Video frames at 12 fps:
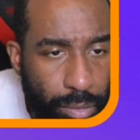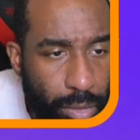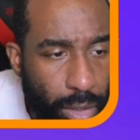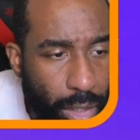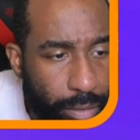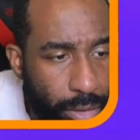
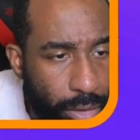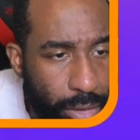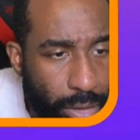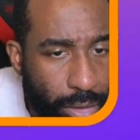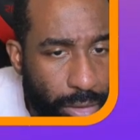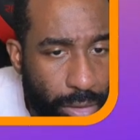Obviously they
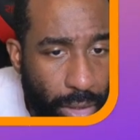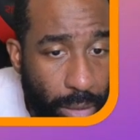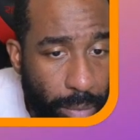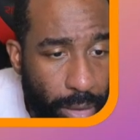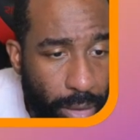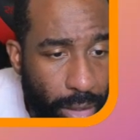need to talk
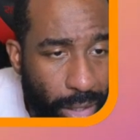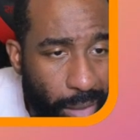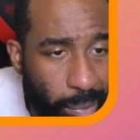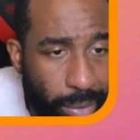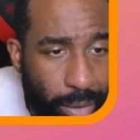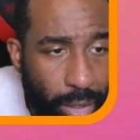about the
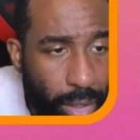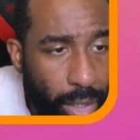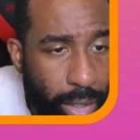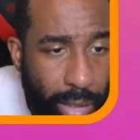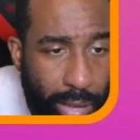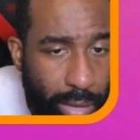app.
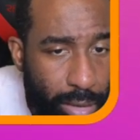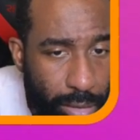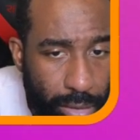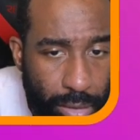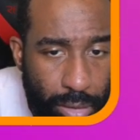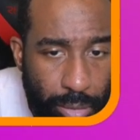I think this
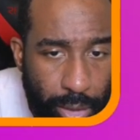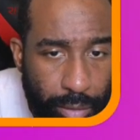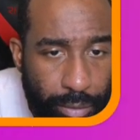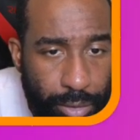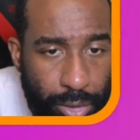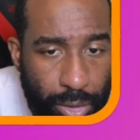is a good way
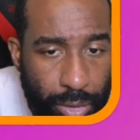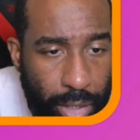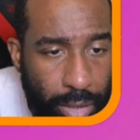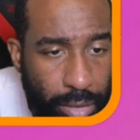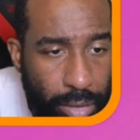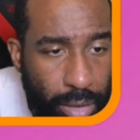of
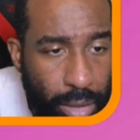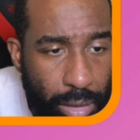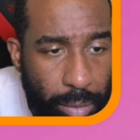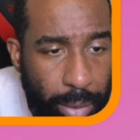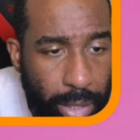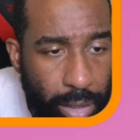showcasing the
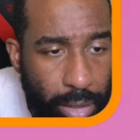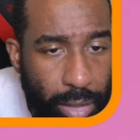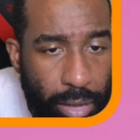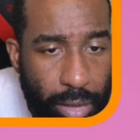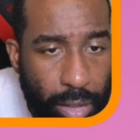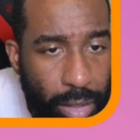color palette
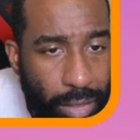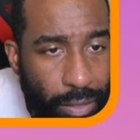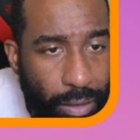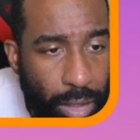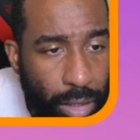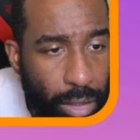
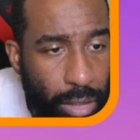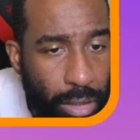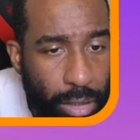thing,